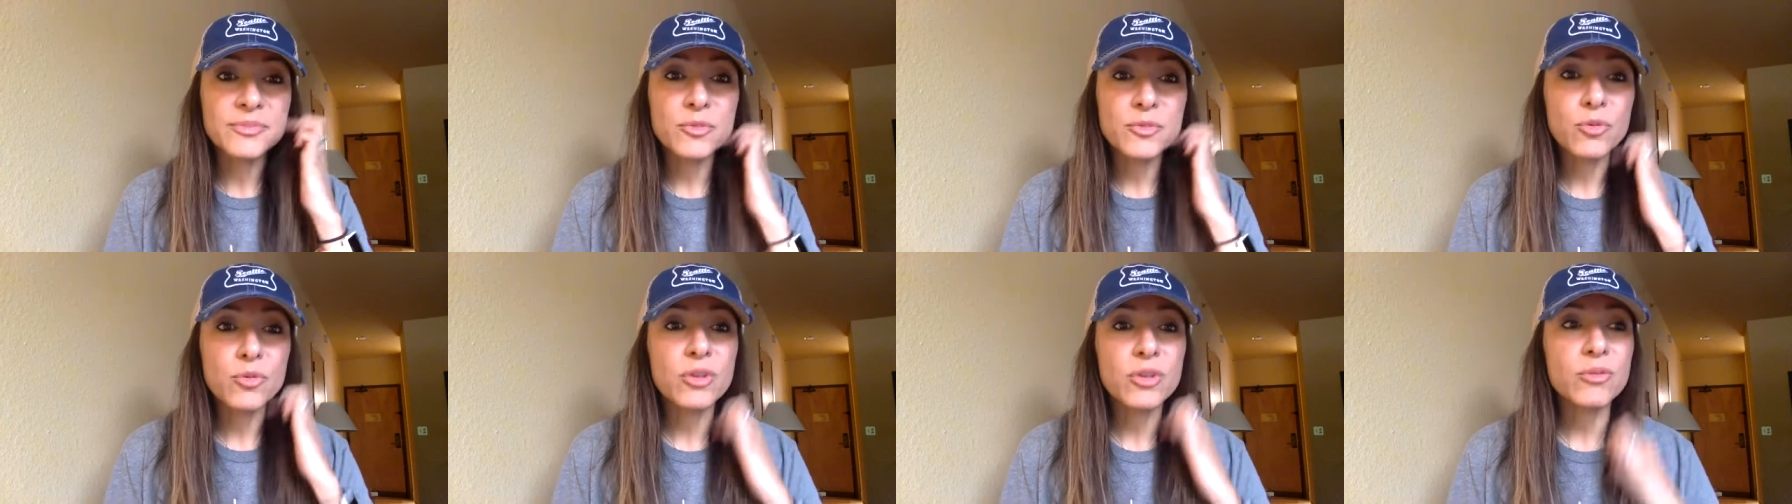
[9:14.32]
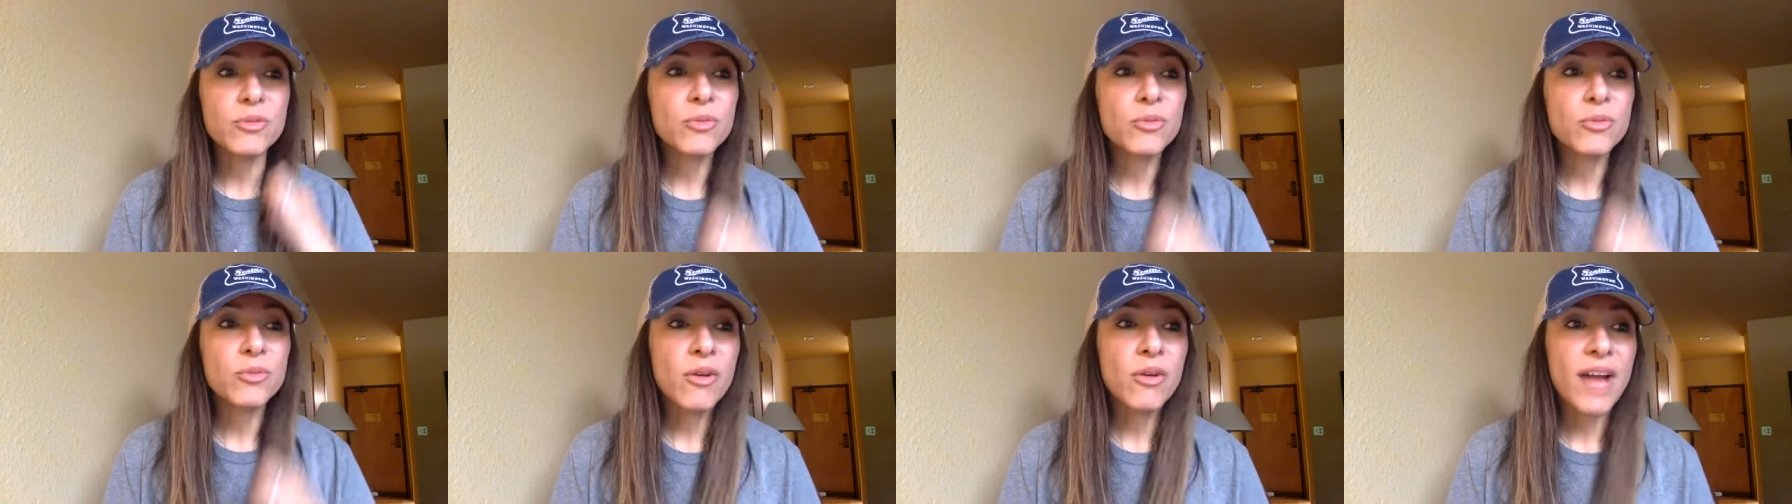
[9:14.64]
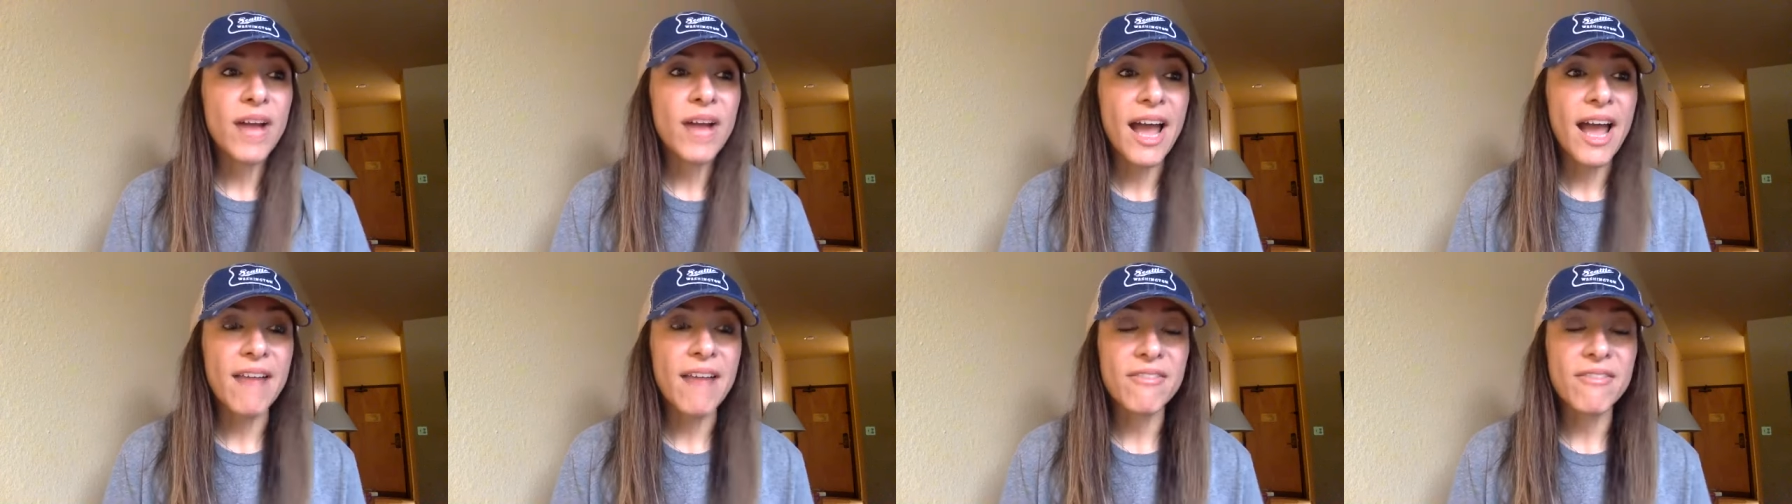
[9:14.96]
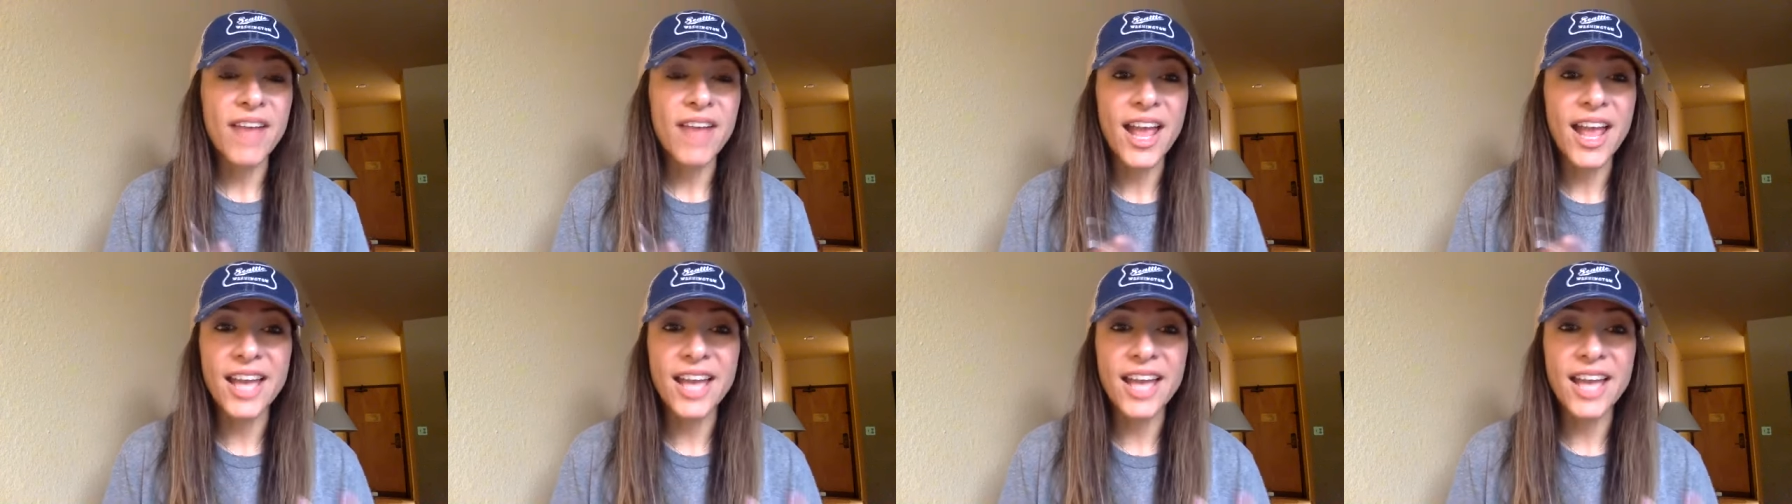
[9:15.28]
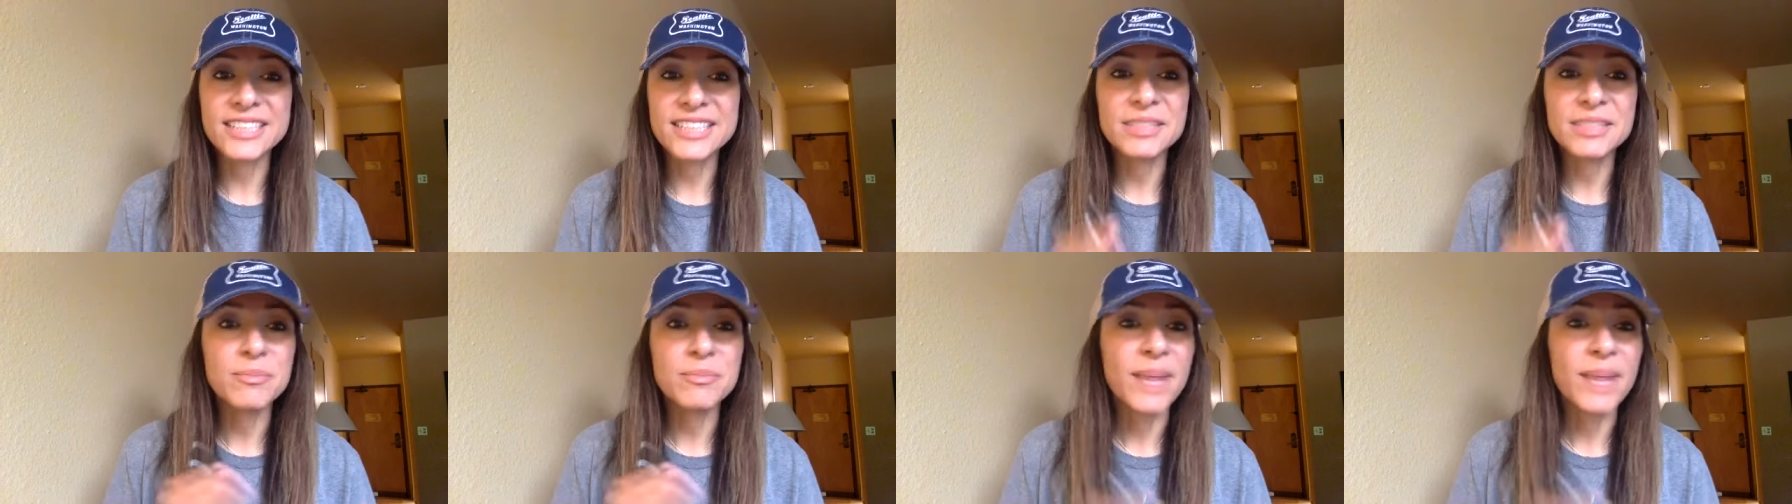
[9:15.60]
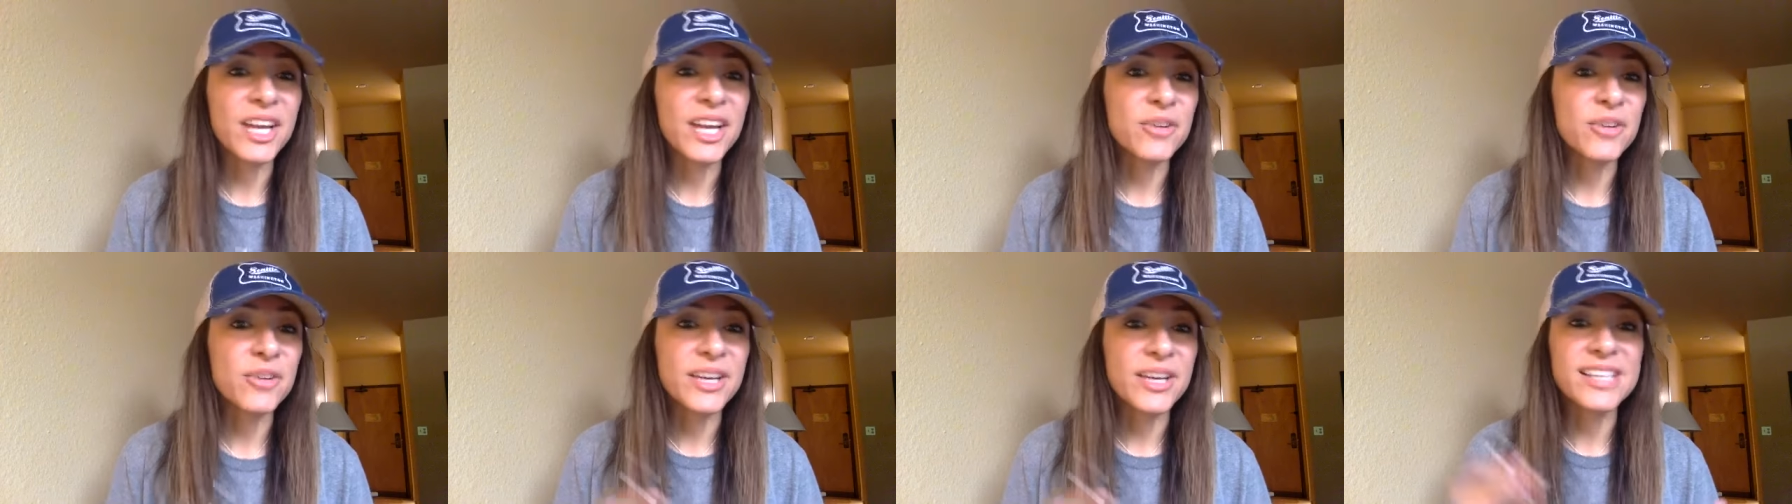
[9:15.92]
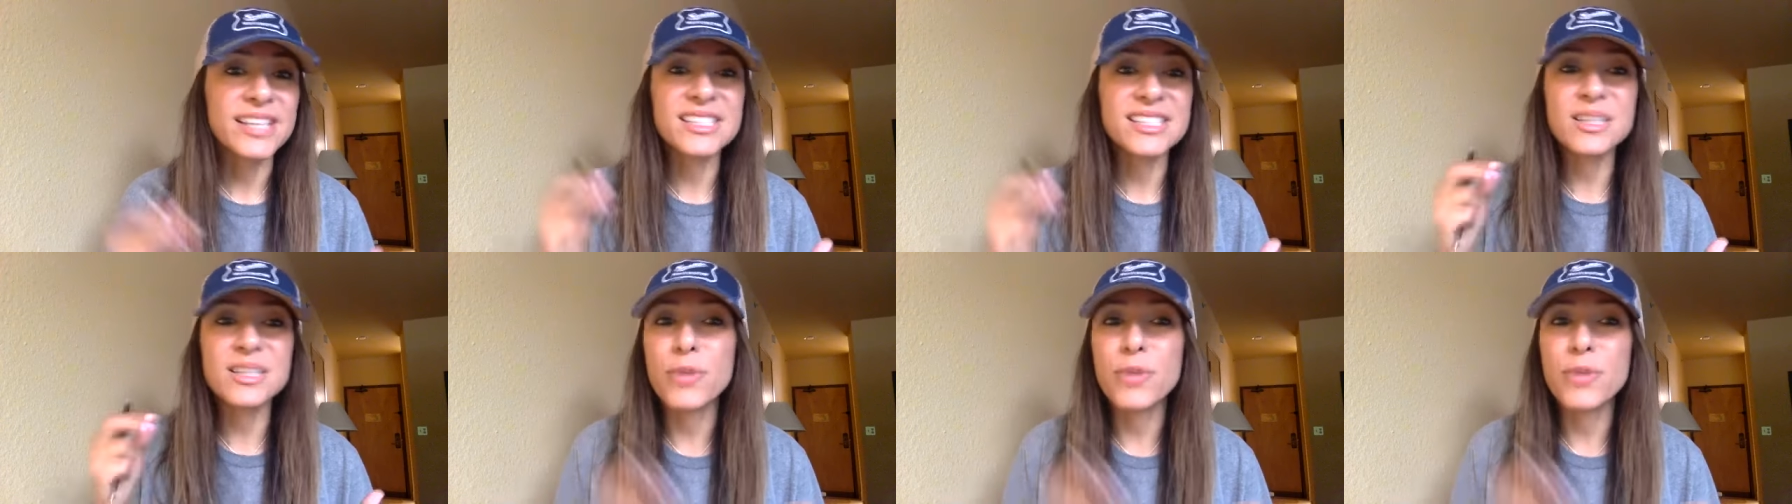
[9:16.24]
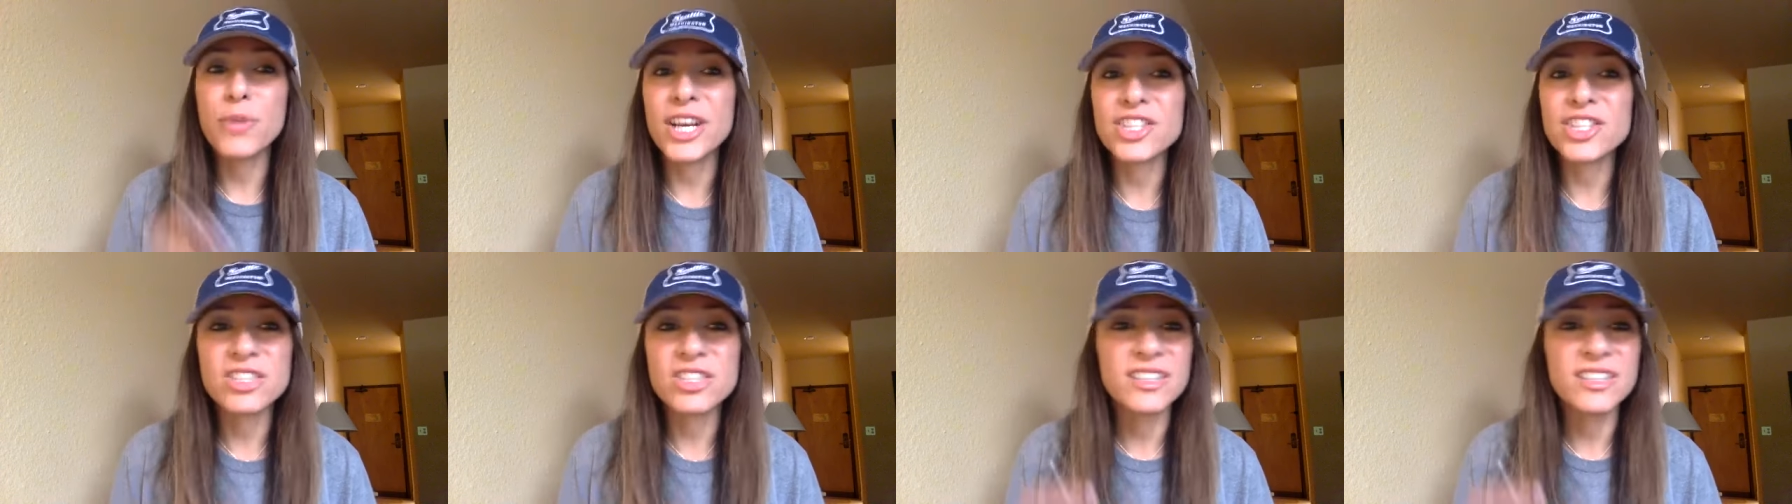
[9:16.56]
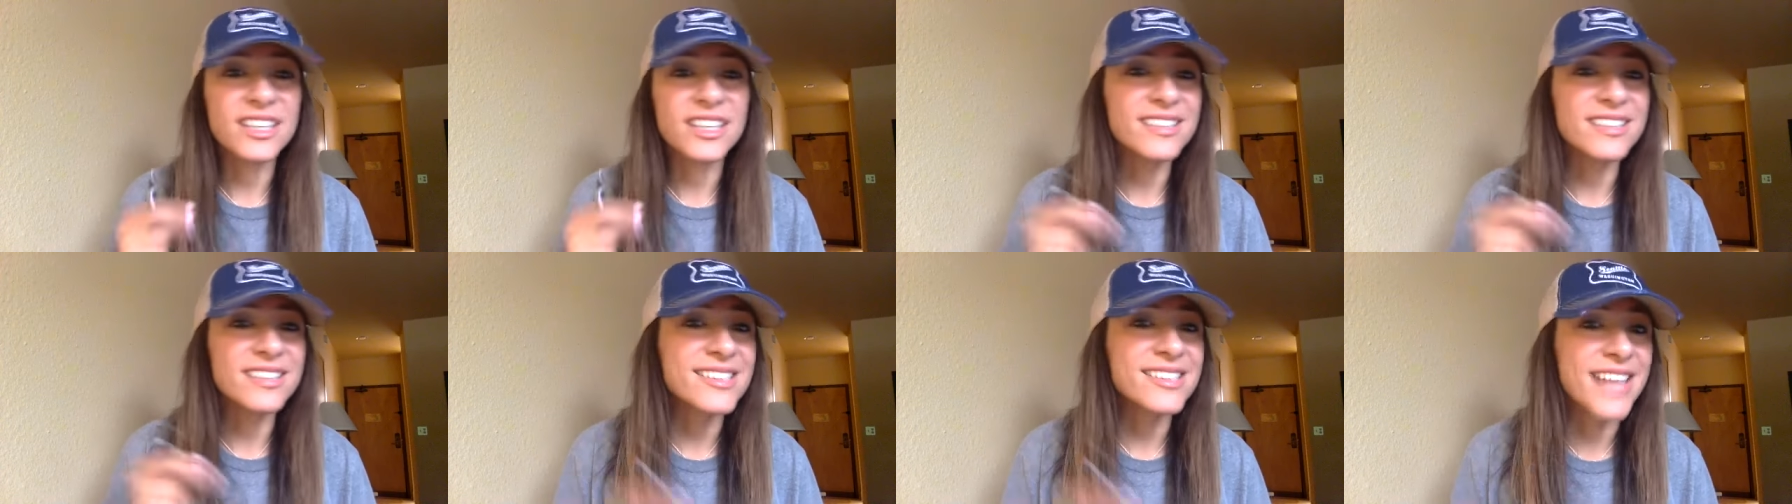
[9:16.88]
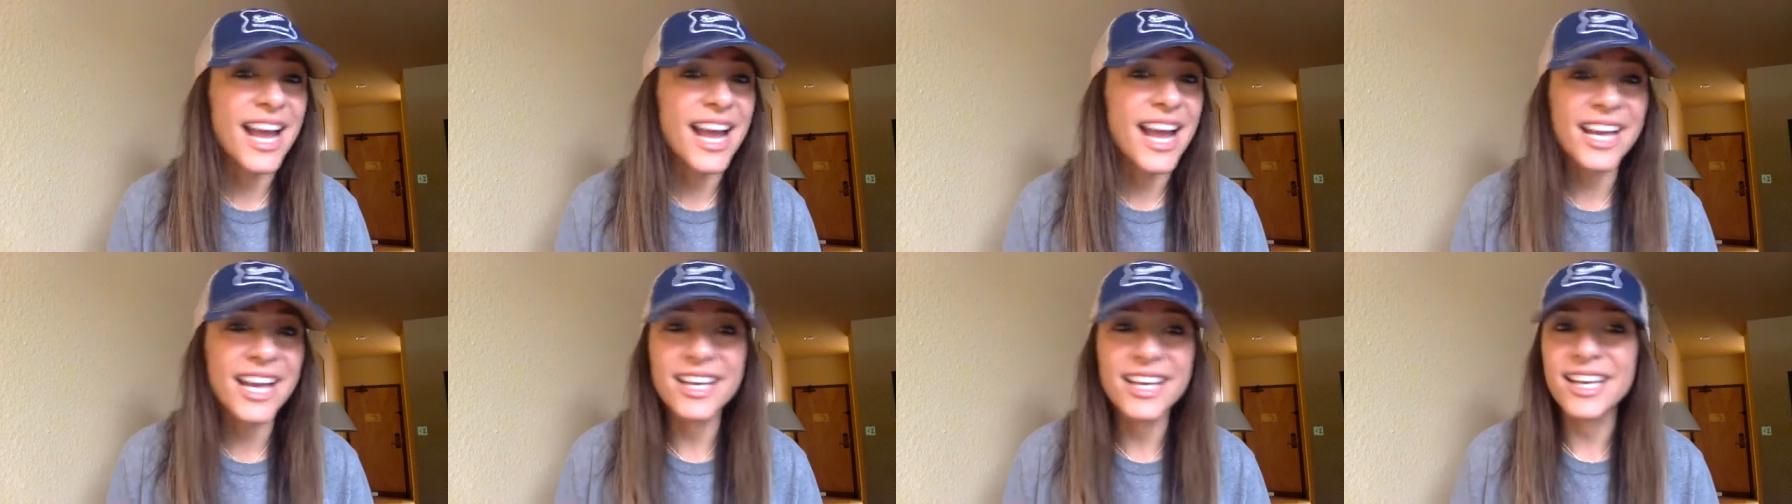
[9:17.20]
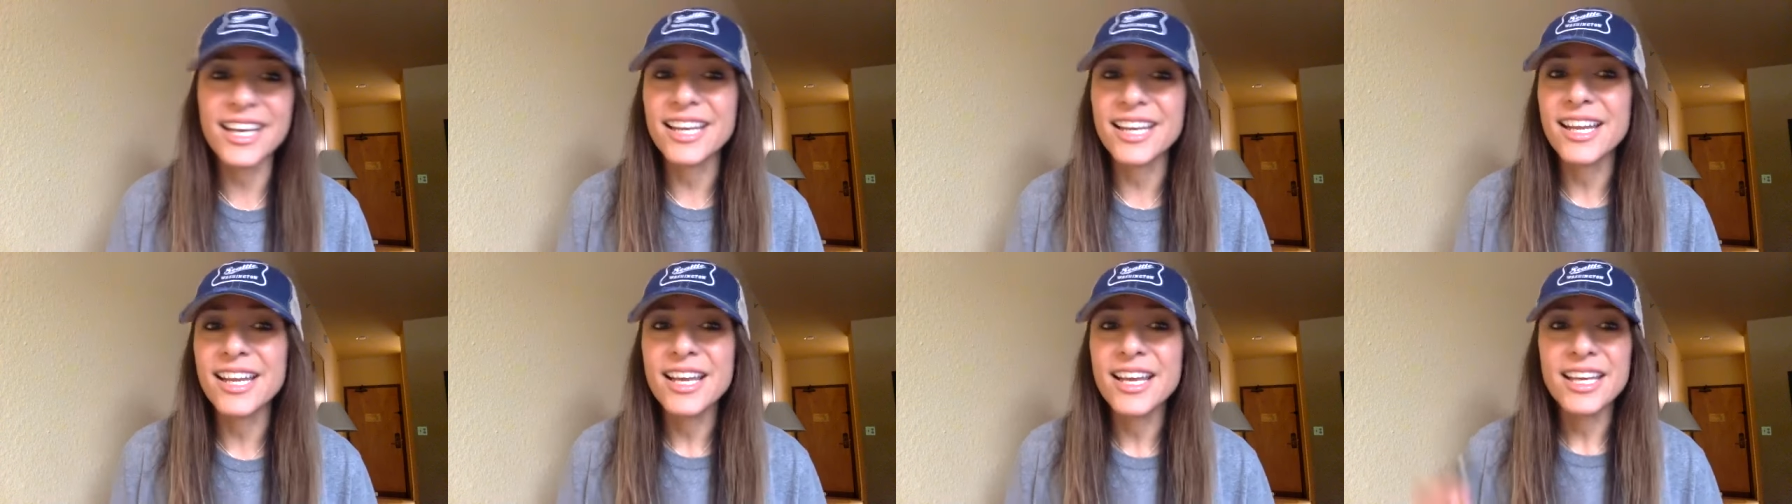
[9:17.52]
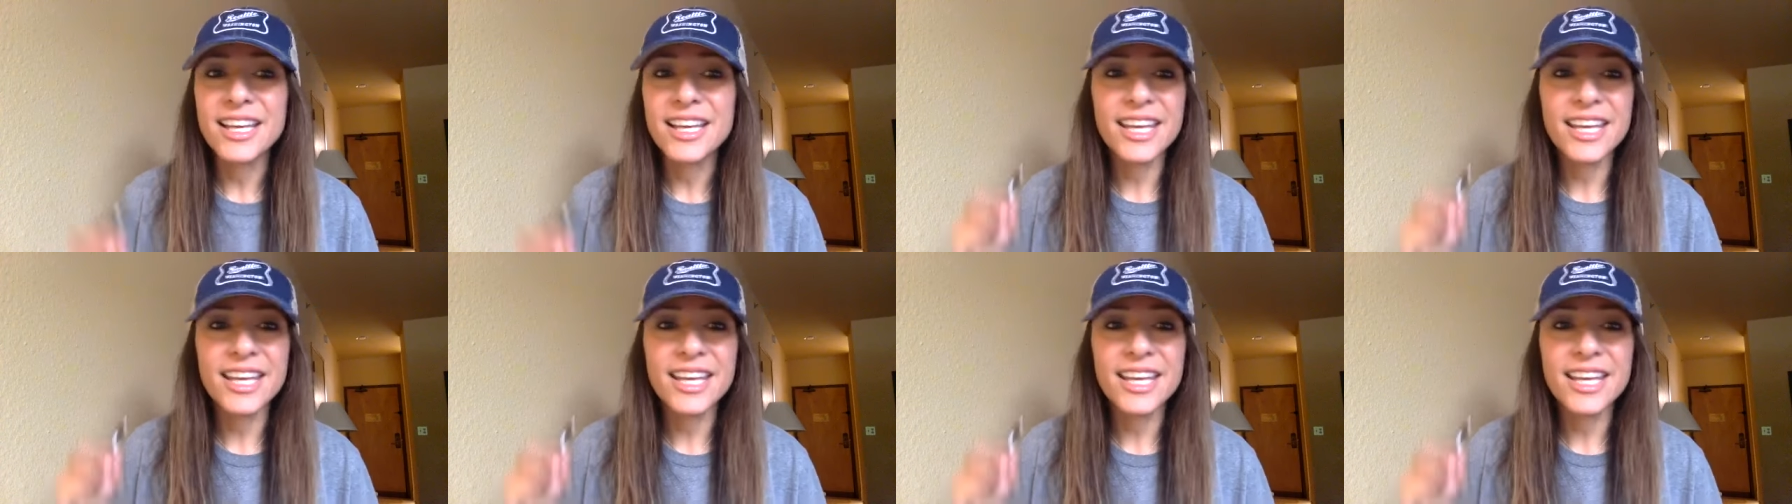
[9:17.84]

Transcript: will, will, have headaches, migraines, depression, anxiety,